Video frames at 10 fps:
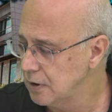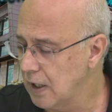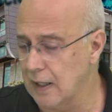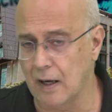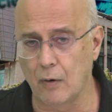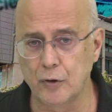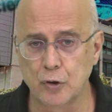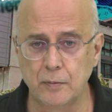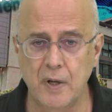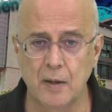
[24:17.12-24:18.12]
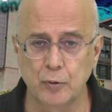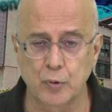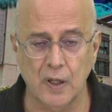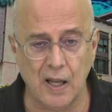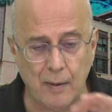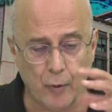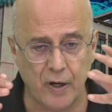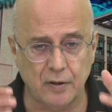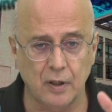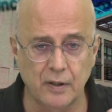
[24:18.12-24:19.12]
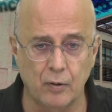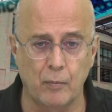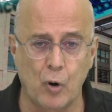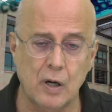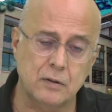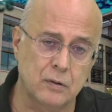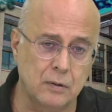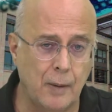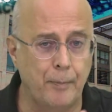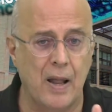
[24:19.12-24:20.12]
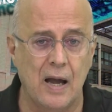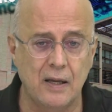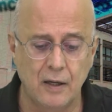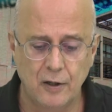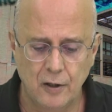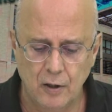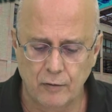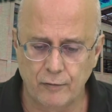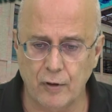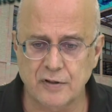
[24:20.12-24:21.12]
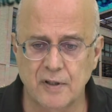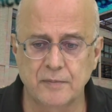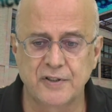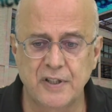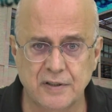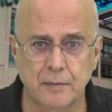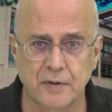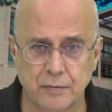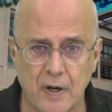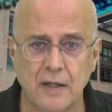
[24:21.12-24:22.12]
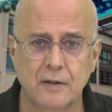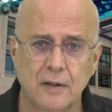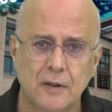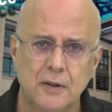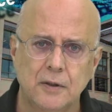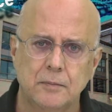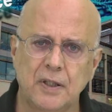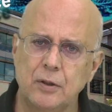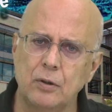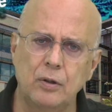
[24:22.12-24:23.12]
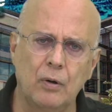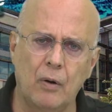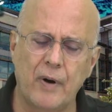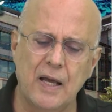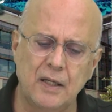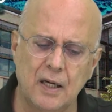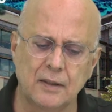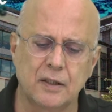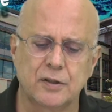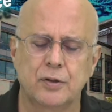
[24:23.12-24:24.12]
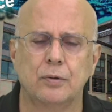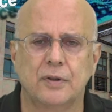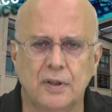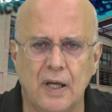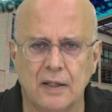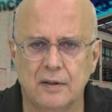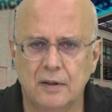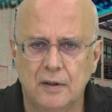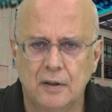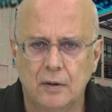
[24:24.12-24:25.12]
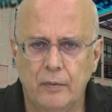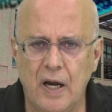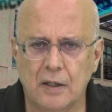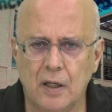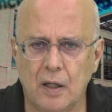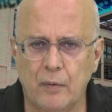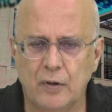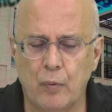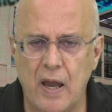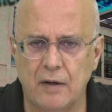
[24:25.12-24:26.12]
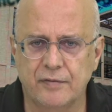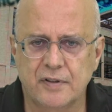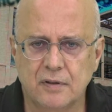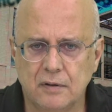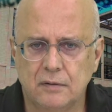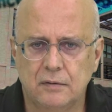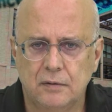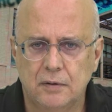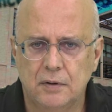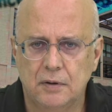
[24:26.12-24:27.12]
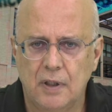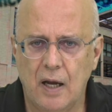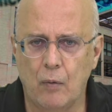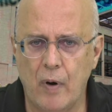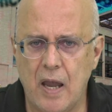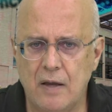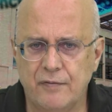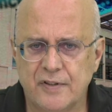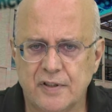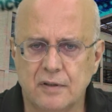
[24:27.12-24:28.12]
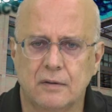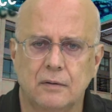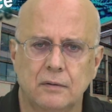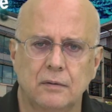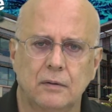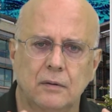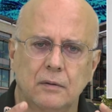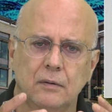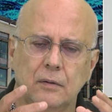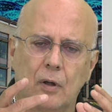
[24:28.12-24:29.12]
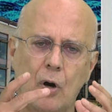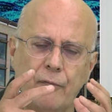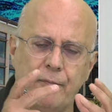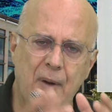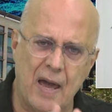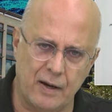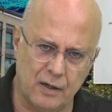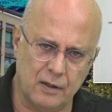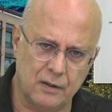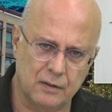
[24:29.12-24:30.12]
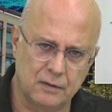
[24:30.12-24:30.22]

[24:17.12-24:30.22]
And now we should be able to elaborate a little more to apply for some systems, right? But you already understood that we are dealing with waves, and waves of matter.